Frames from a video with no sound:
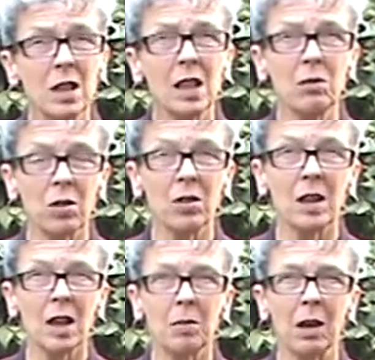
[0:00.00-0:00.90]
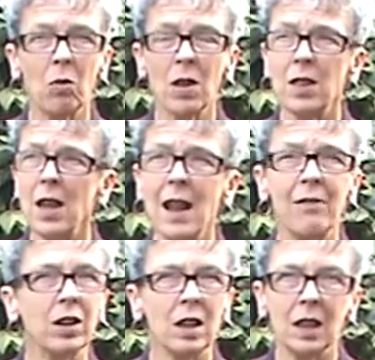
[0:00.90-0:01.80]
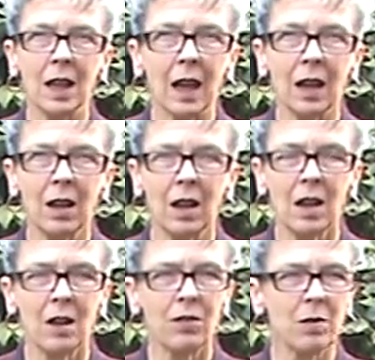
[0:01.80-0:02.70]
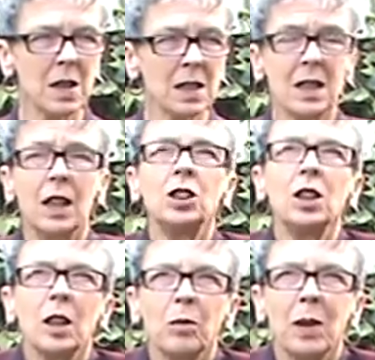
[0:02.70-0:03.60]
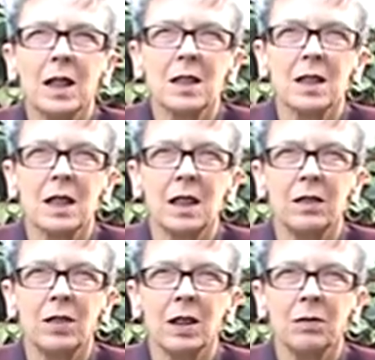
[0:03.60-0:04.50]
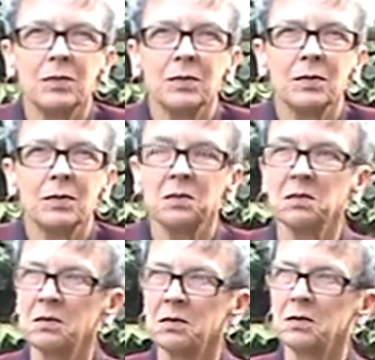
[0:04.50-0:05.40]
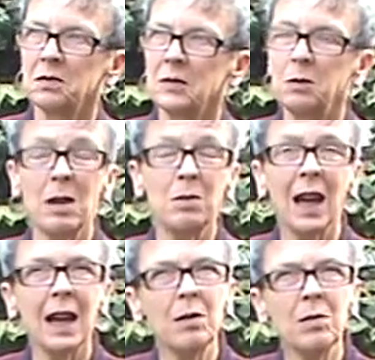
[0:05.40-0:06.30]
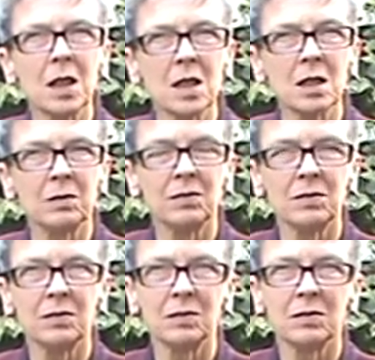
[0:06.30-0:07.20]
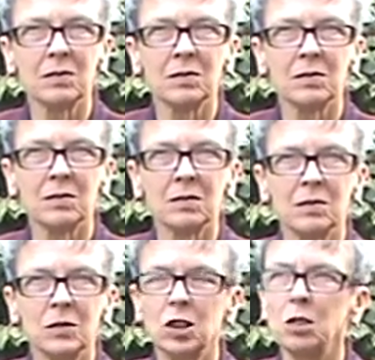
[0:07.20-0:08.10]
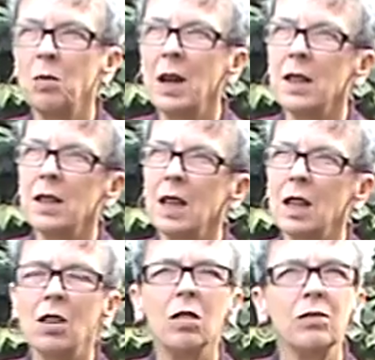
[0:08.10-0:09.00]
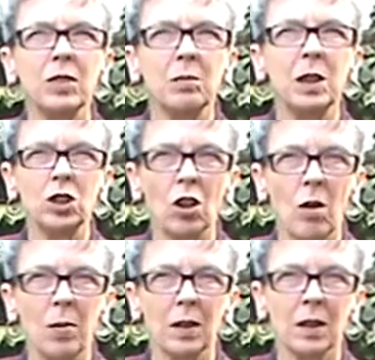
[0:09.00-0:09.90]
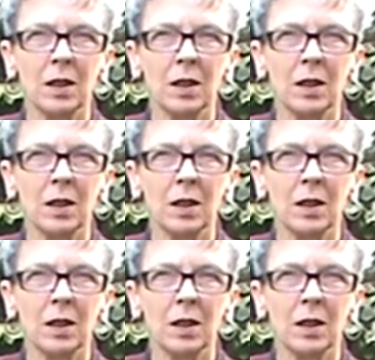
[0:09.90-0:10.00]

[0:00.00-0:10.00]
really worry about whether they're ever going to get from this titchy little place that they live in, it may be a hamlet, to somewhere that they can comfortably shop